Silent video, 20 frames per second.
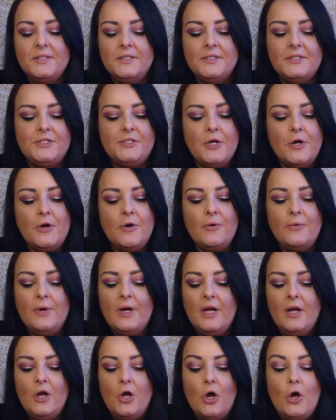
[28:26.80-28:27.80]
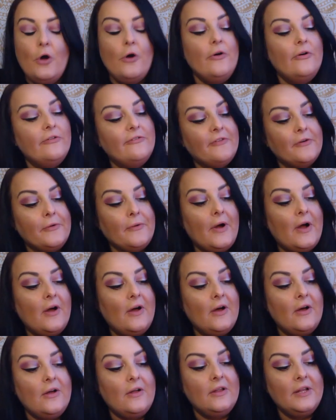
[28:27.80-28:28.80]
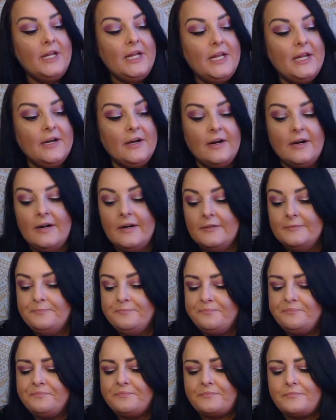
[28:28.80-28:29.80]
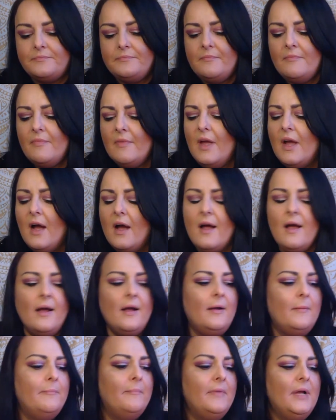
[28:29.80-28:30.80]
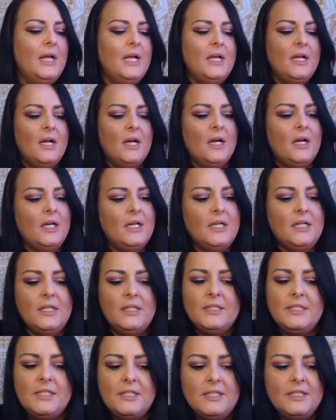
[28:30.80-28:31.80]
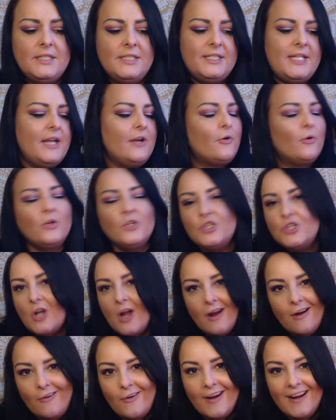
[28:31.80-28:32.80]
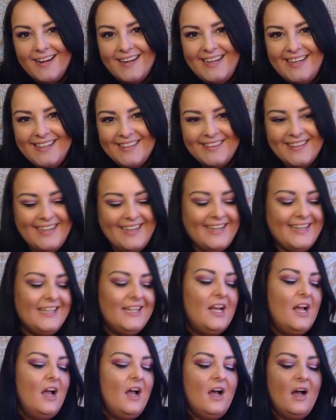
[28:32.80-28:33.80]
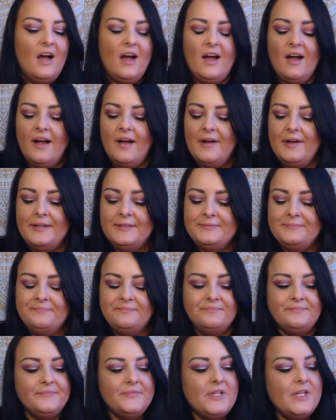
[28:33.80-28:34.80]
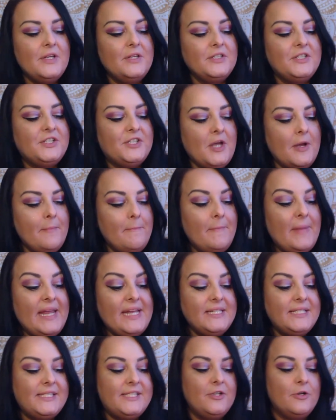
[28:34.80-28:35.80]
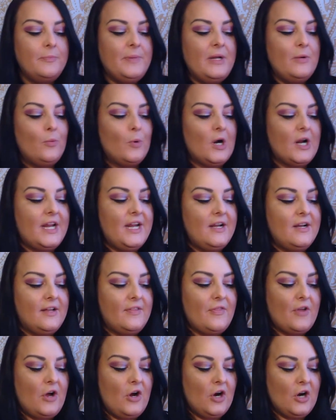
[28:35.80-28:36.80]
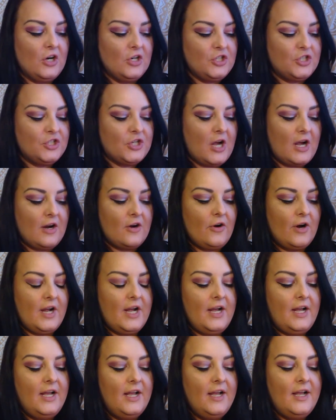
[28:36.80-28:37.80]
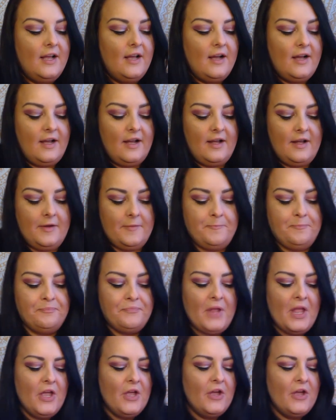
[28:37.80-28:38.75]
so overall here, um, sacral chakra healing, um, some may still be working on the heart chakra. Um,